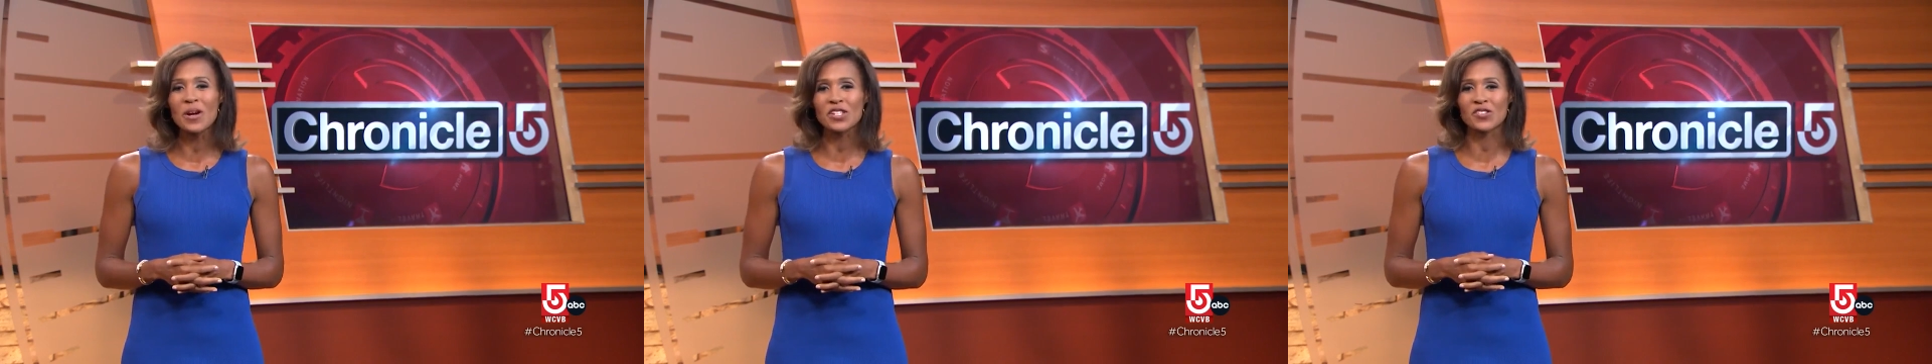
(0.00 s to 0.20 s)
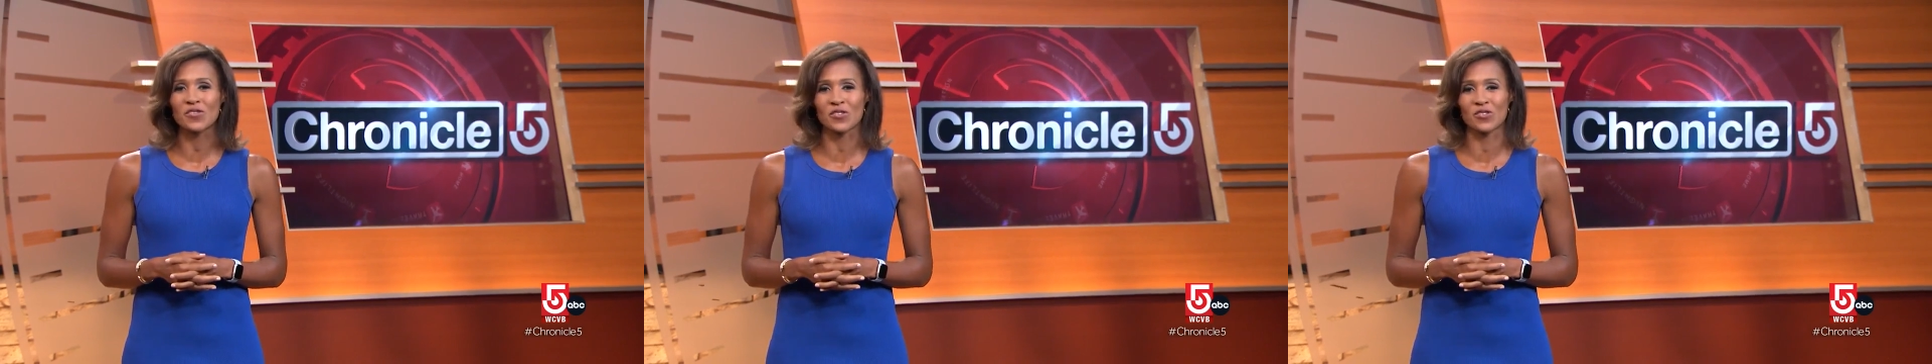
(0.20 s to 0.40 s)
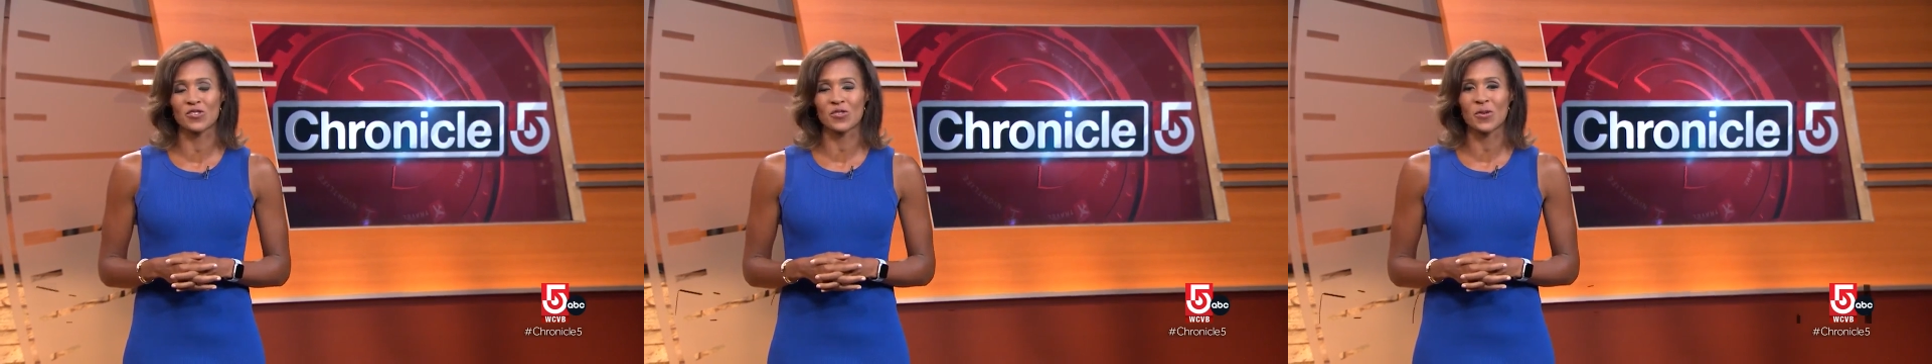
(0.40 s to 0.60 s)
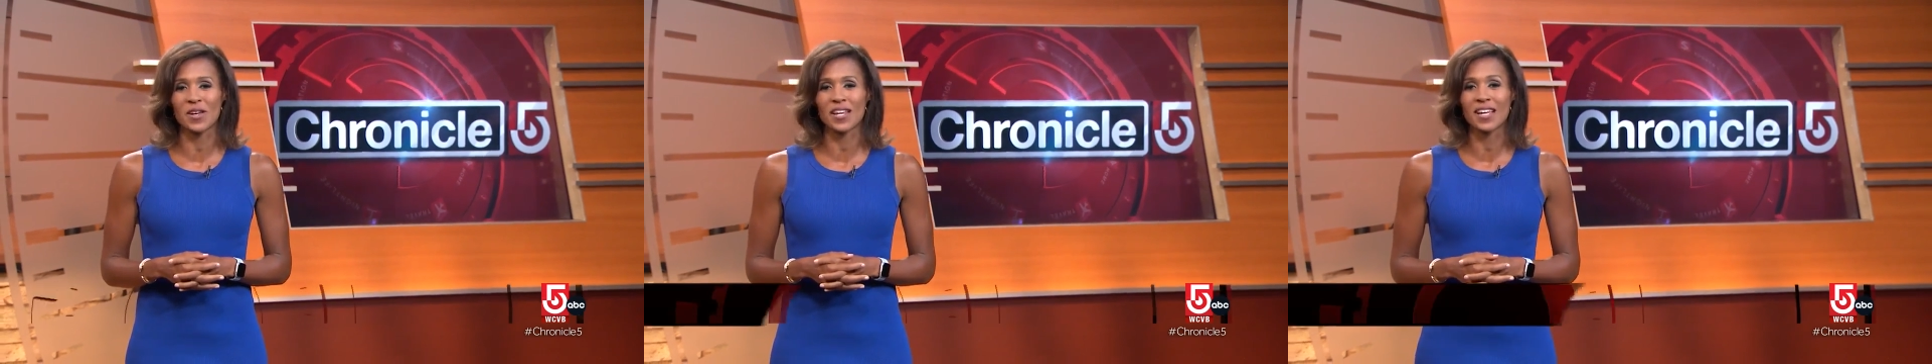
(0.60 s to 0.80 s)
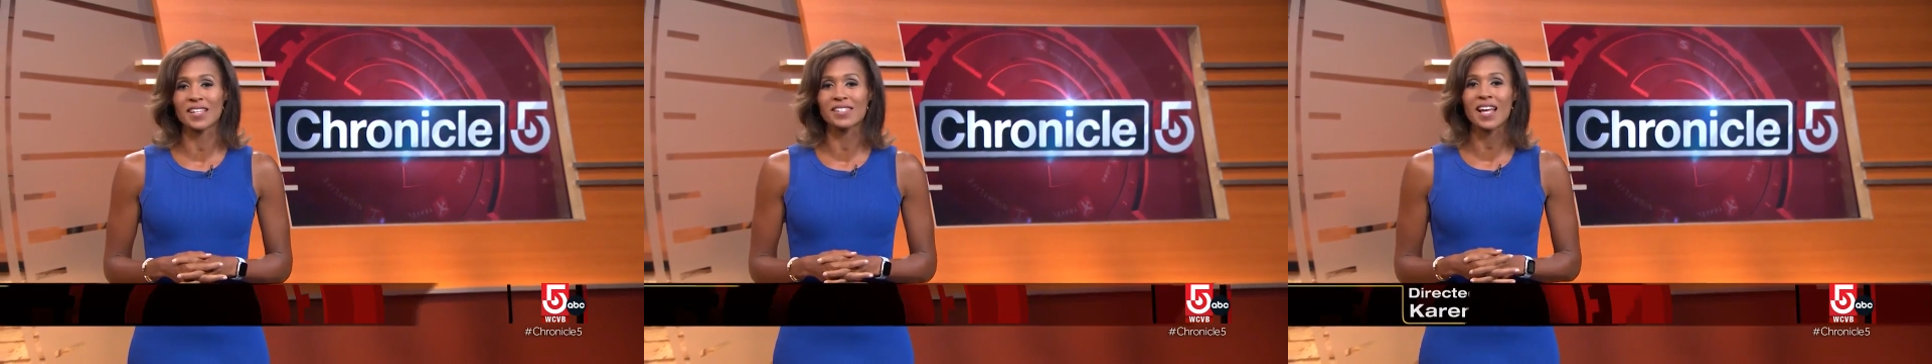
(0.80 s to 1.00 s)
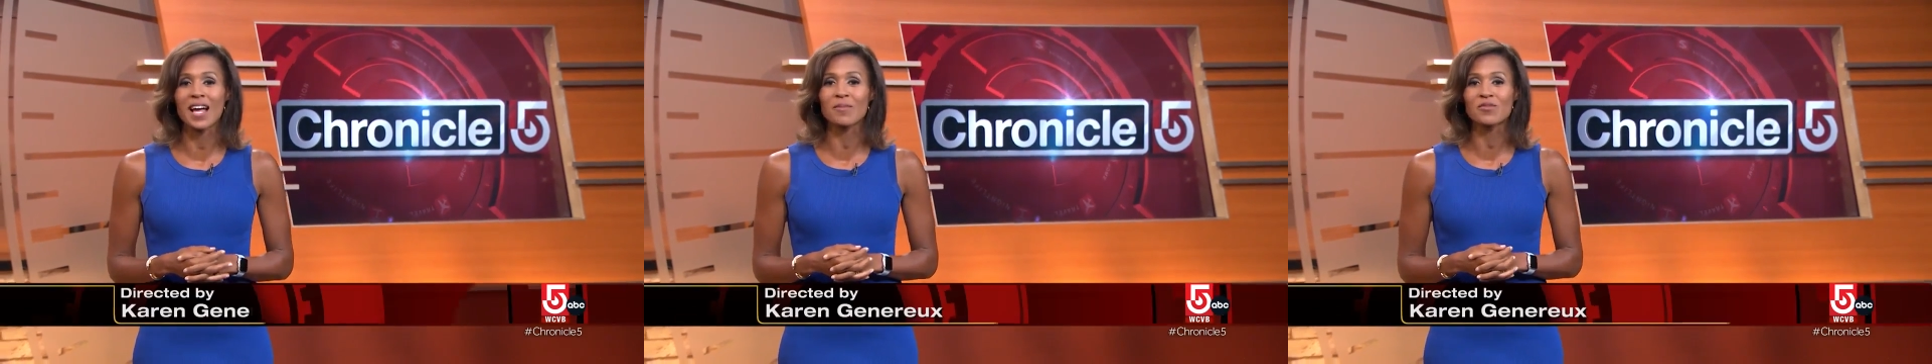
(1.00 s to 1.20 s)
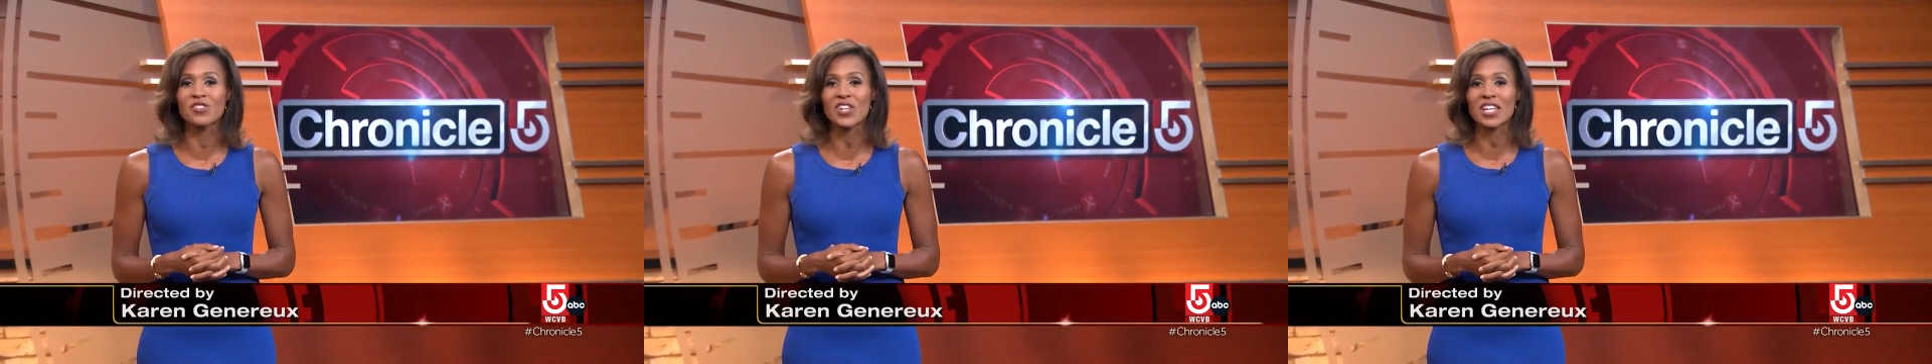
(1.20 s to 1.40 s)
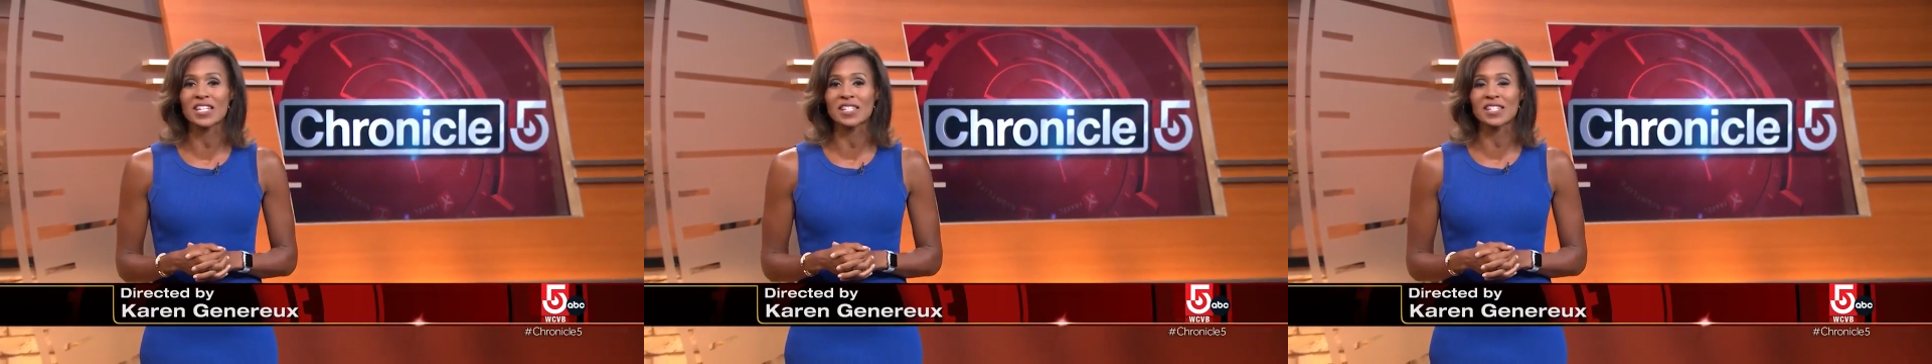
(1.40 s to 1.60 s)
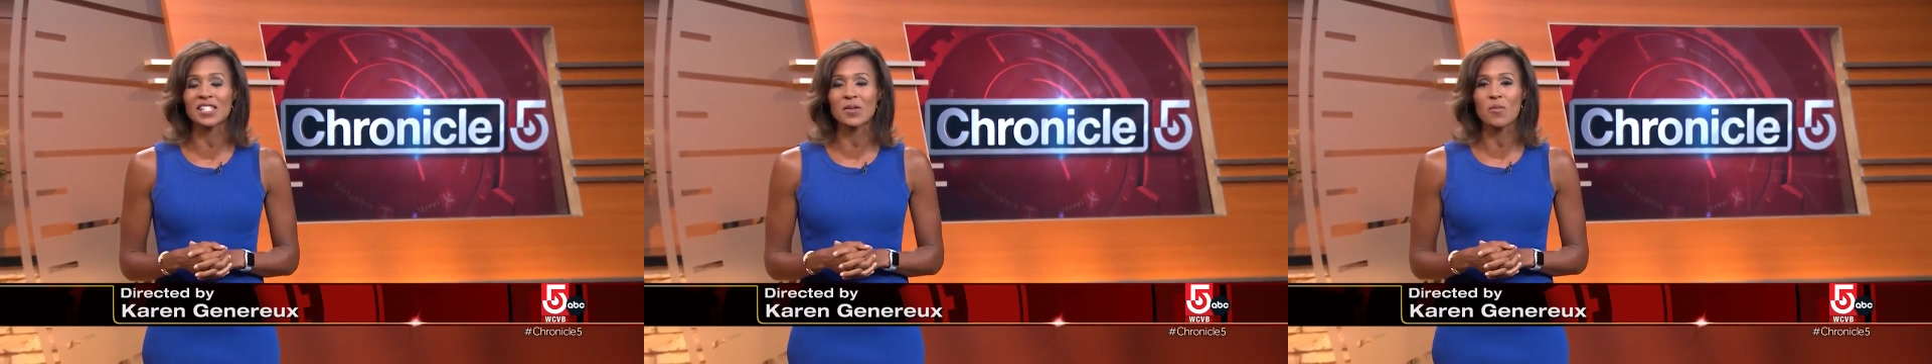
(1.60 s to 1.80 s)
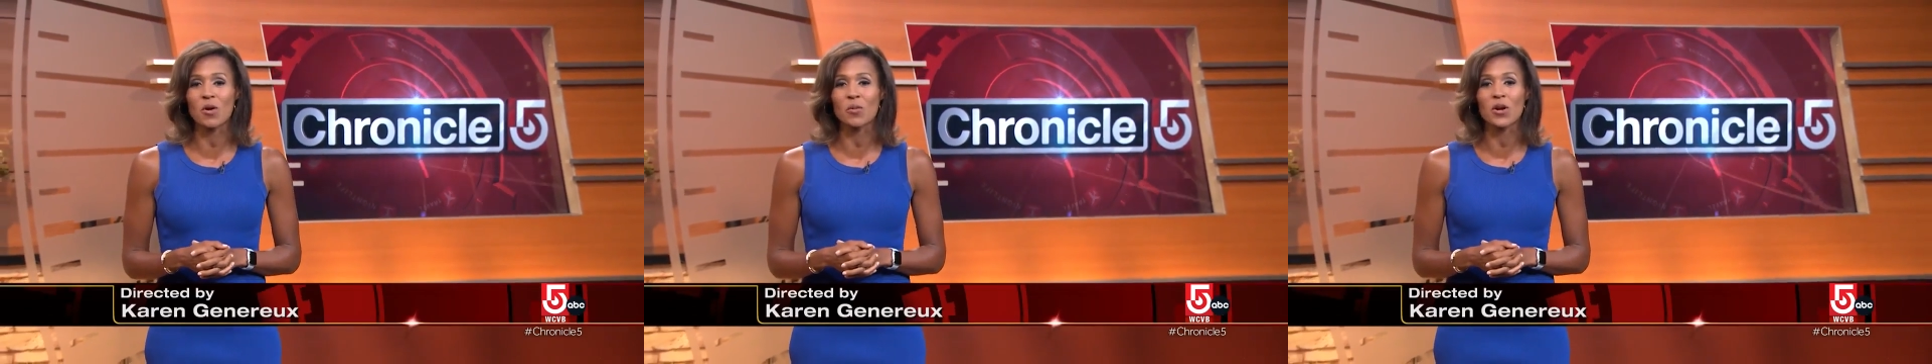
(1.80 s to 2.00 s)
much for joining us. I'm Shayna
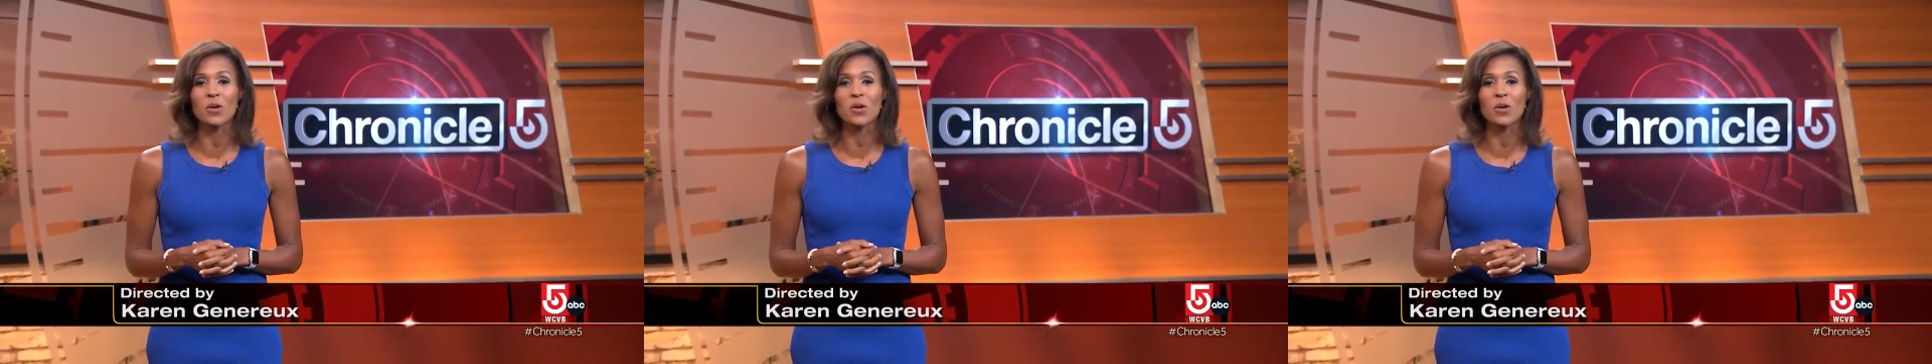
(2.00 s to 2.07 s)
Seymour.